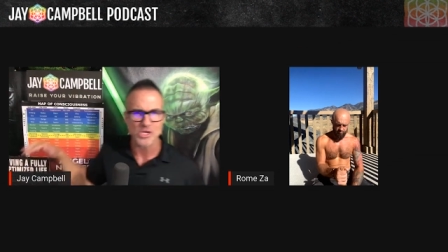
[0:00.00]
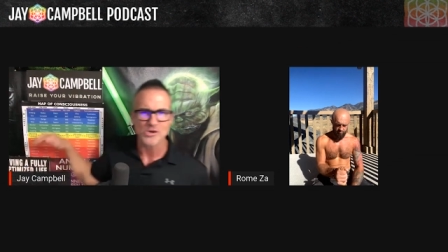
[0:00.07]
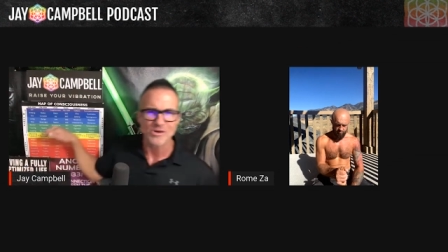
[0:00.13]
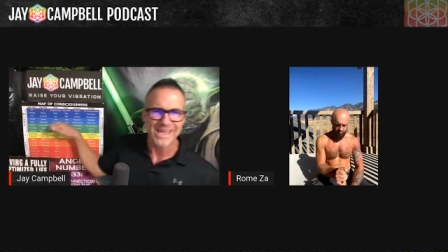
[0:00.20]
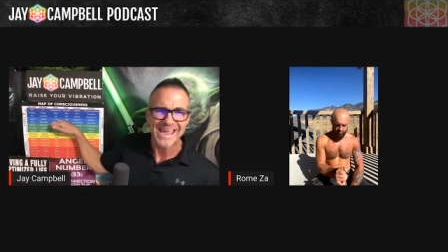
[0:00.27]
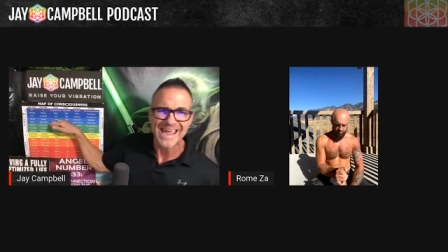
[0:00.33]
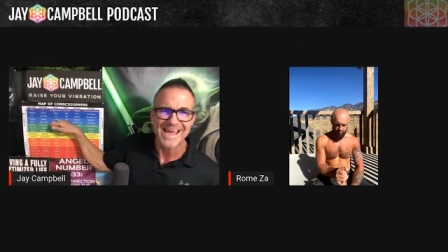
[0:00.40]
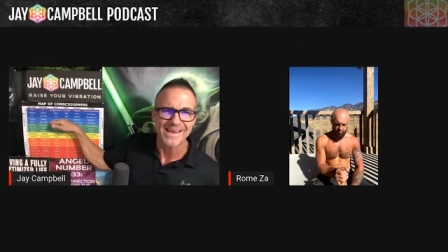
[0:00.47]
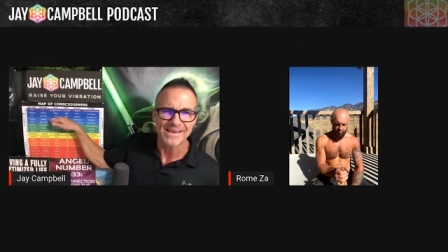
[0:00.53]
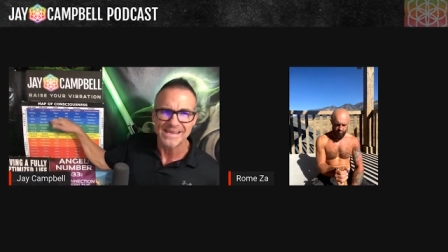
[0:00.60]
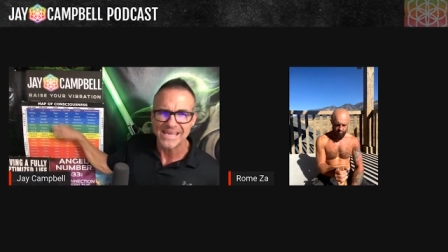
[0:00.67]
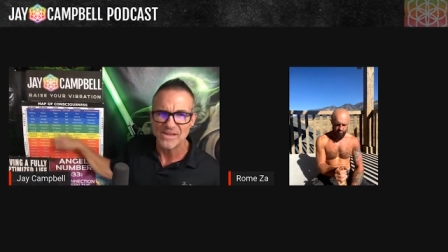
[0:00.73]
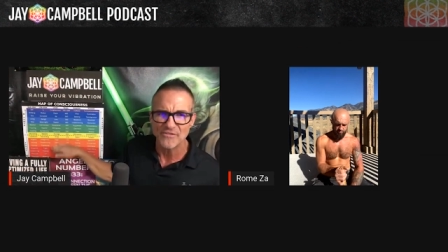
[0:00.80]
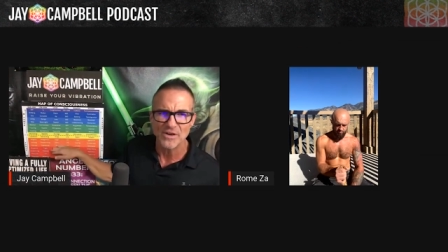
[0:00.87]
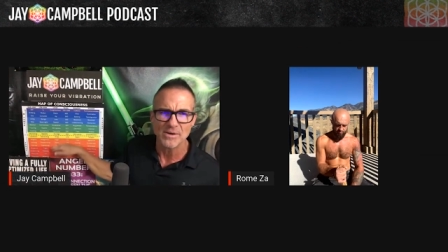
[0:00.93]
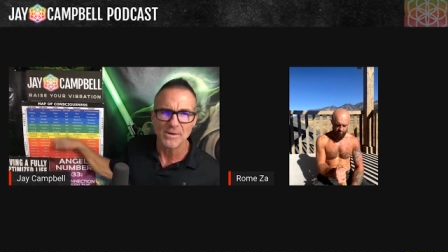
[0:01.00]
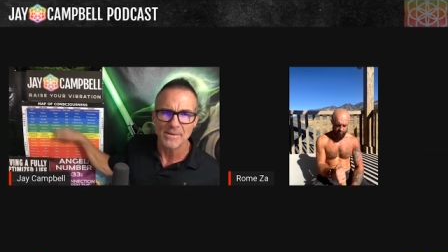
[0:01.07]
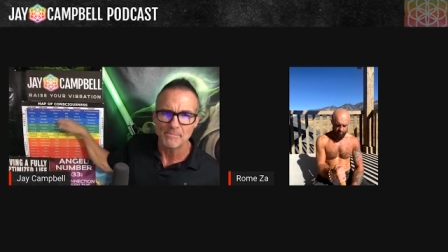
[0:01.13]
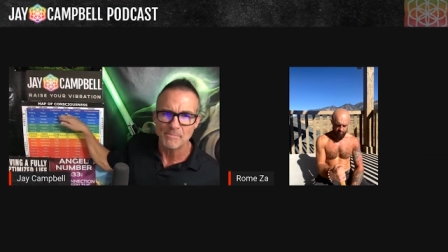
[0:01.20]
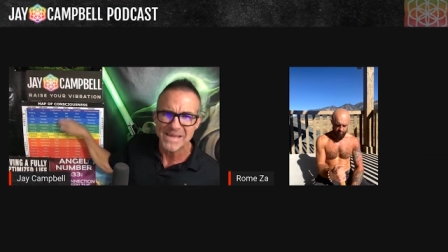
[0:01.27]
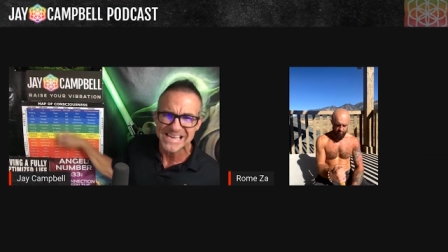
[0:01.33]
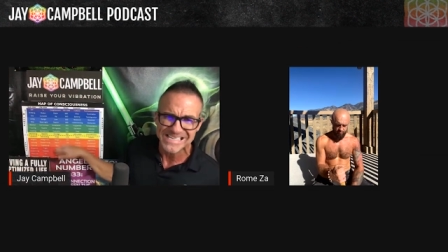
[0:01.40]
You can't even
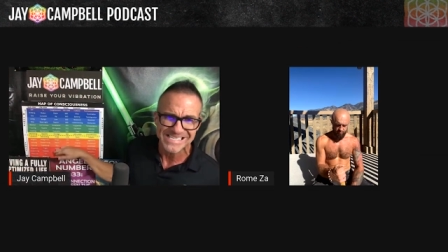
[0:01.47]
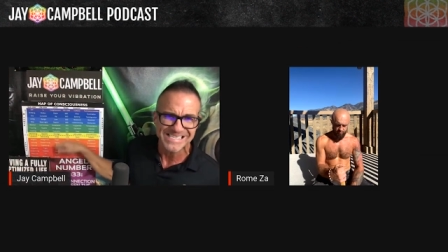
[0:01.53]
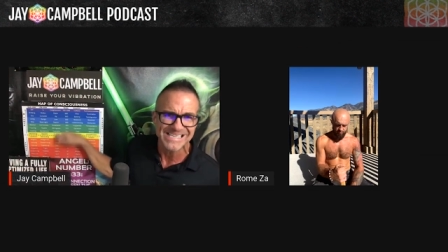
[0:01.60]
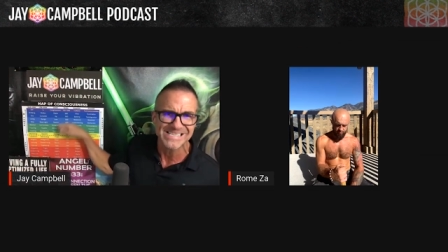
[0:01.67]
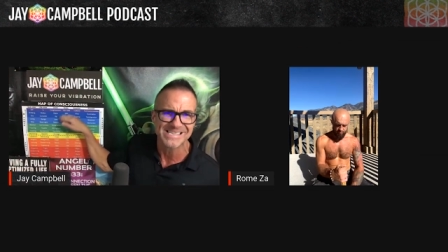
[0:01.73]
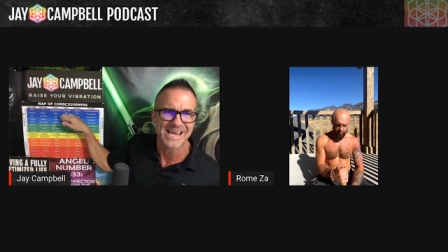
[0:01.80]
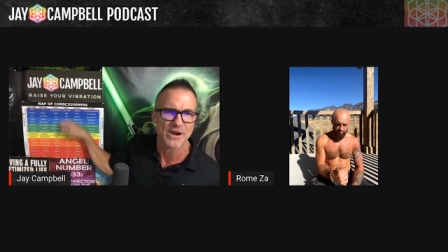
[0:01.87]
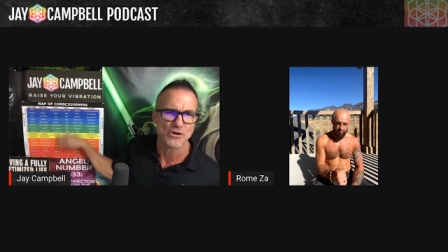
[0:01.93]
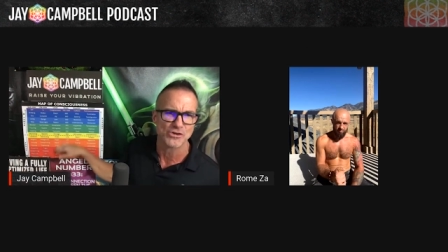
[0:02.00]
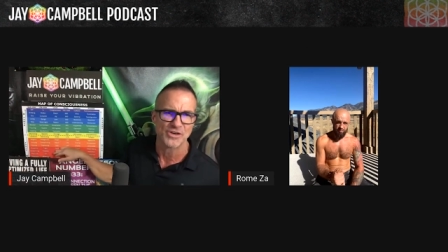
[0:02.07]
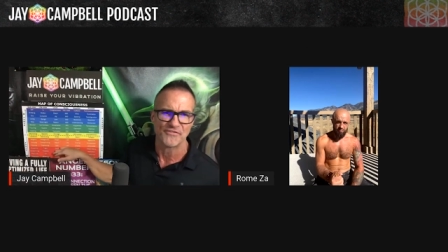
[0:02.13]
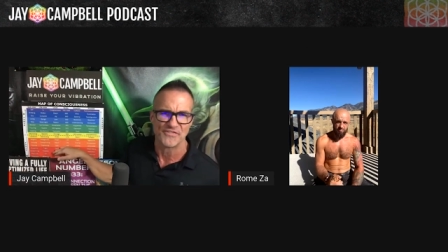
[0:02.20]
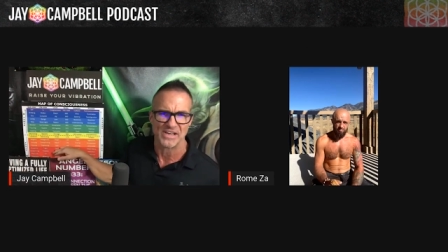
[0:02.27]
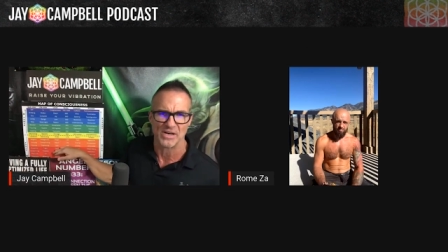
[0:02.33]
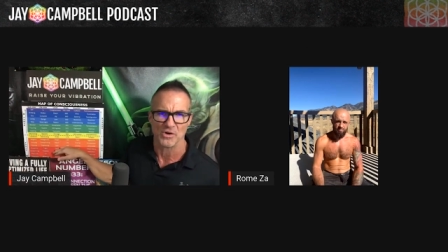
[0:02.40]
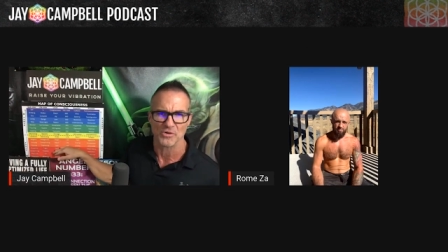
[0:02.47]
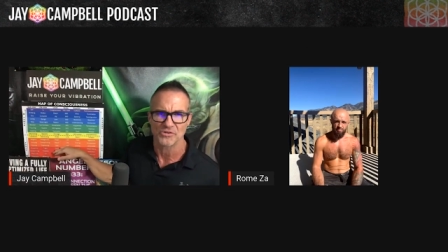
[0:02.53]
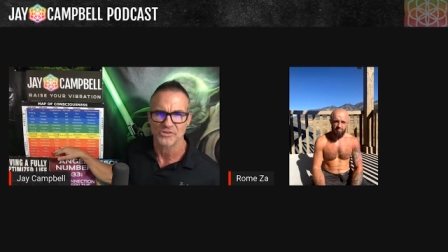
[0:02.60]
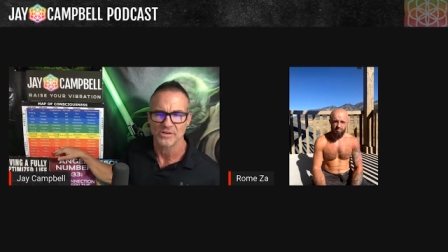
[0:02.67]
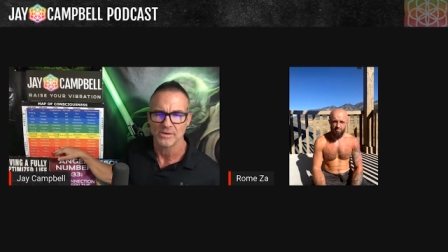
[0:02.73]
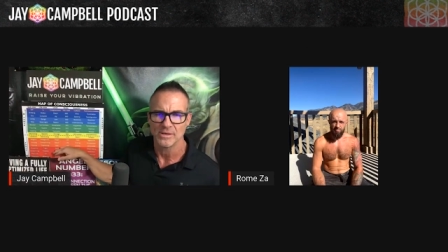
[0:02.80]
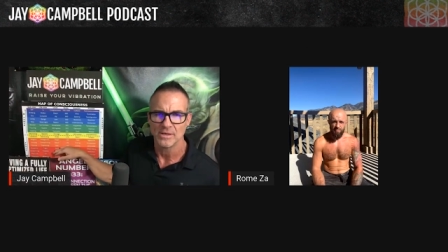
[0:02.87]
mix these energy
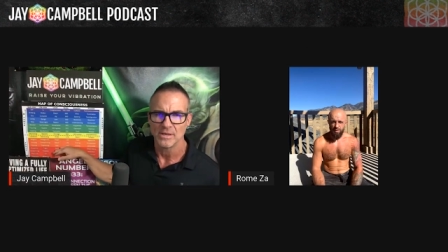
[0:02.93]
fields.